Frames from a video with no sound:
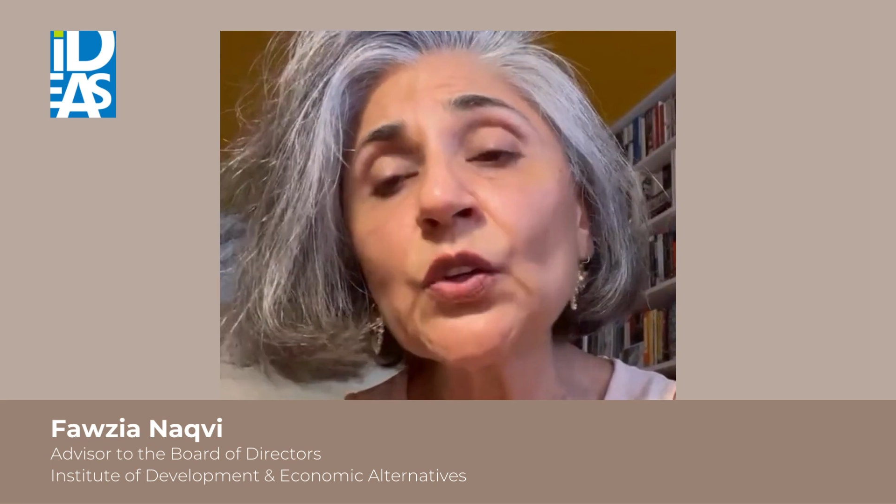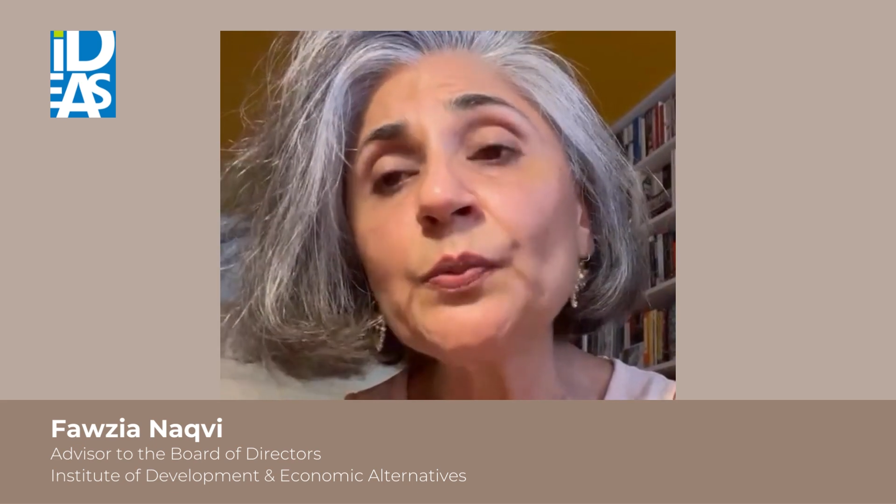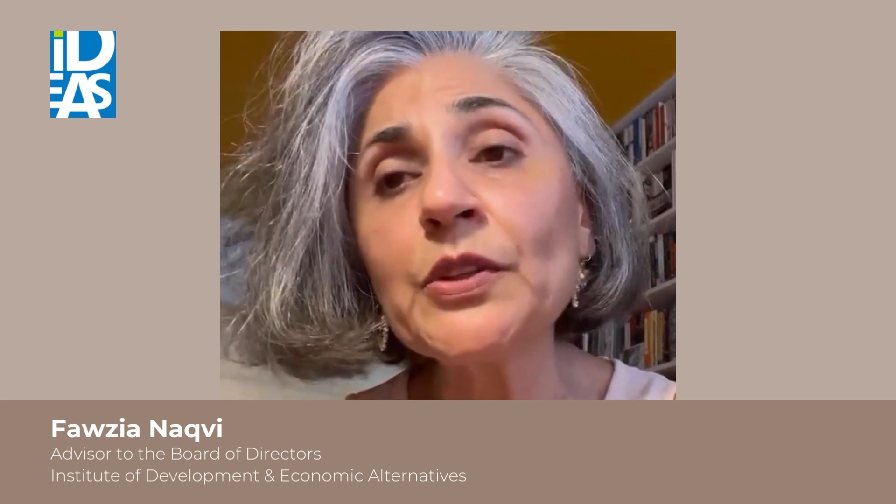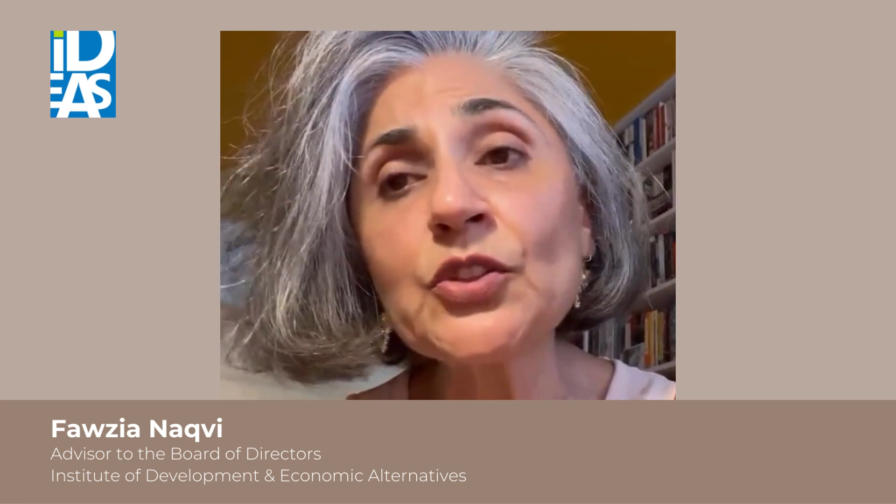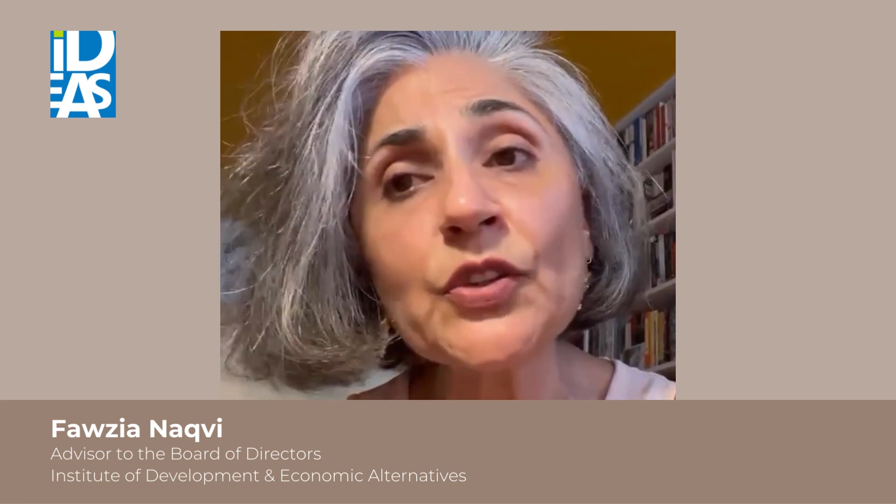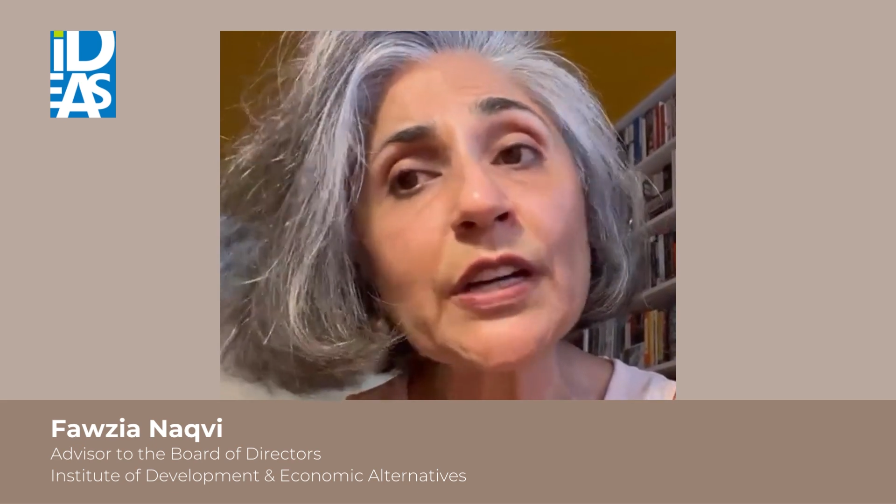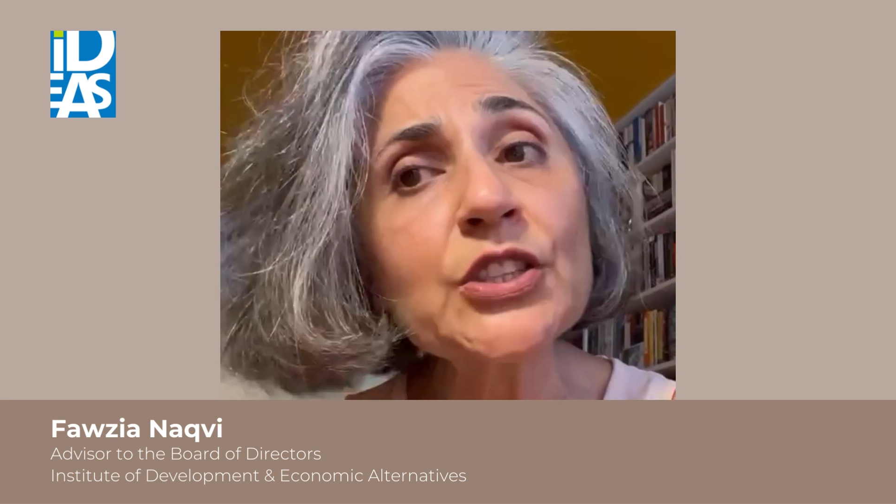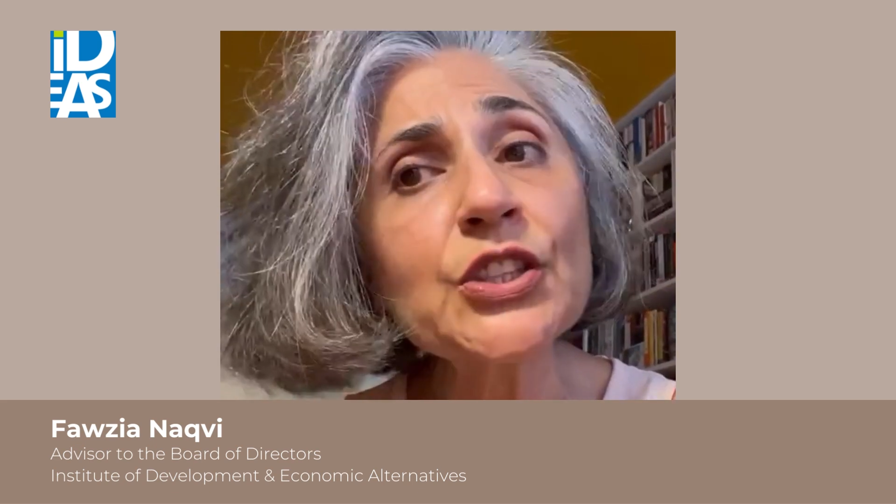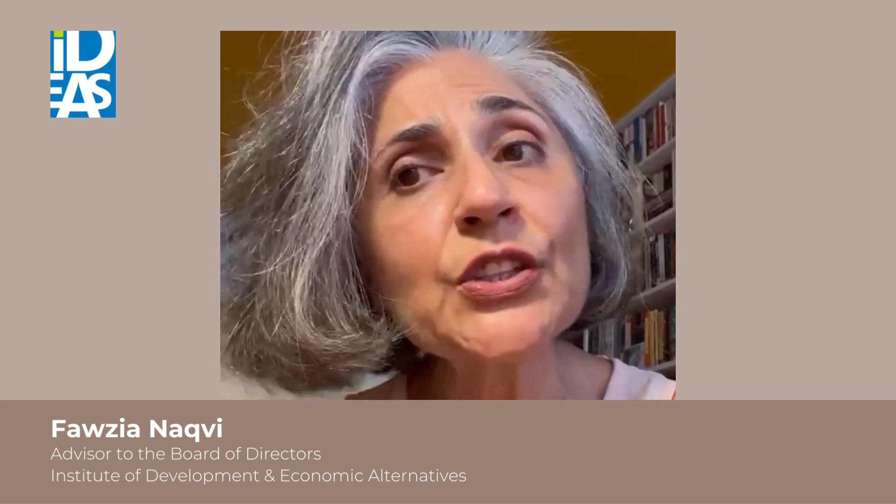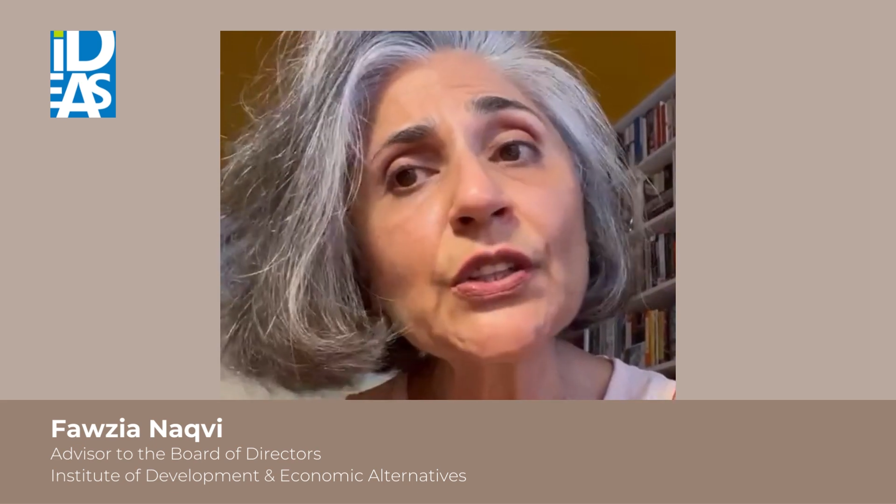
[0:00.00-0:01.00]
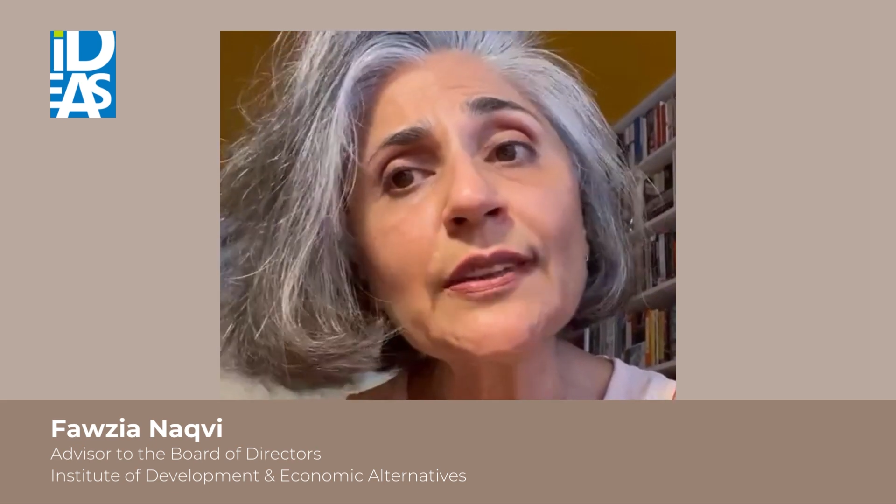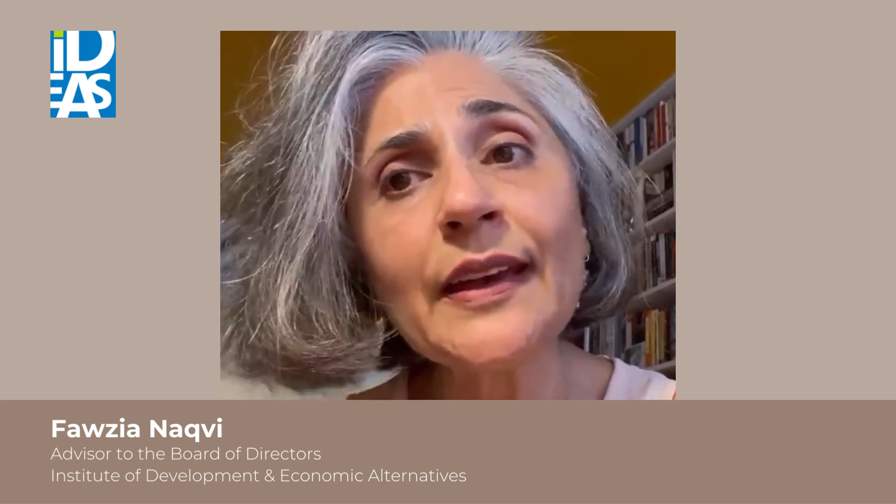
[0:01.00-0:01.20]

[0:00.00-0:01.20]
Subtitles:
could be structured